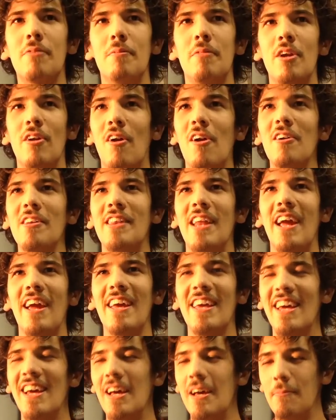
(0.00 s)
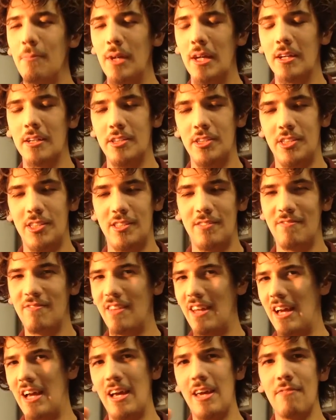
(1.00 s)
from there, aren't they? Because
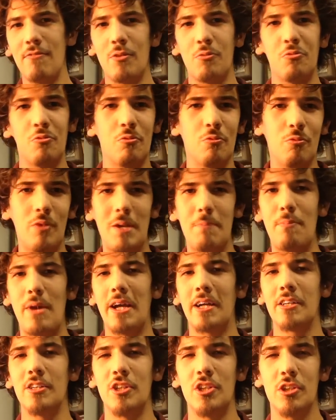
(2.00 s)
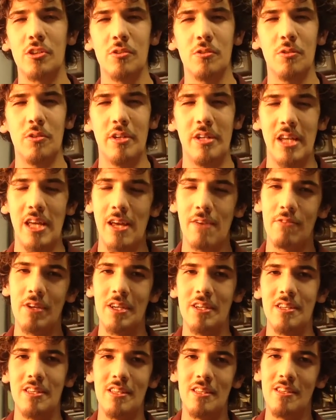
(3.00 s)
I even went back to school and
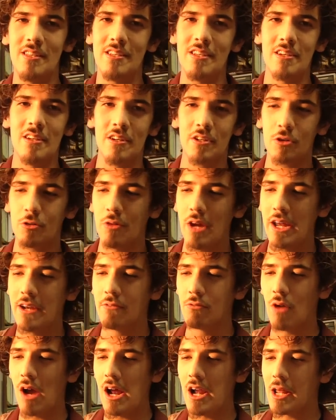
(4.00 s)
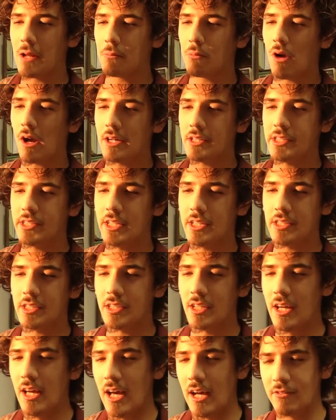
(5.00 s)
even did a creative writing
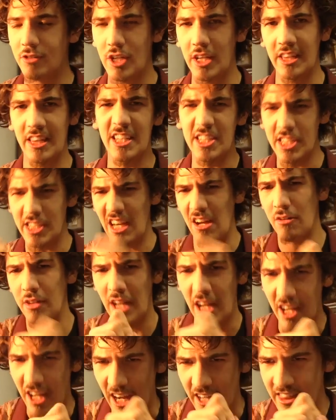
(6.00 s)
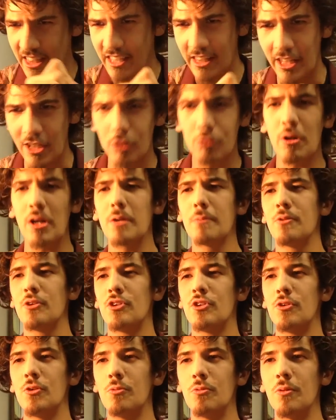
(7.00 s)
process of saying, this is how I think The
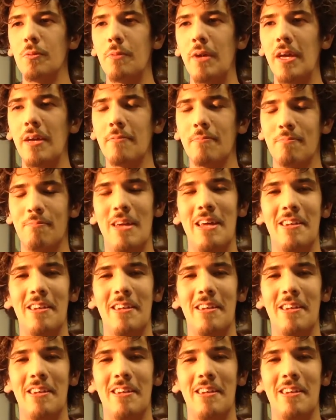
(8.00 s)
Incredibles 2 will be.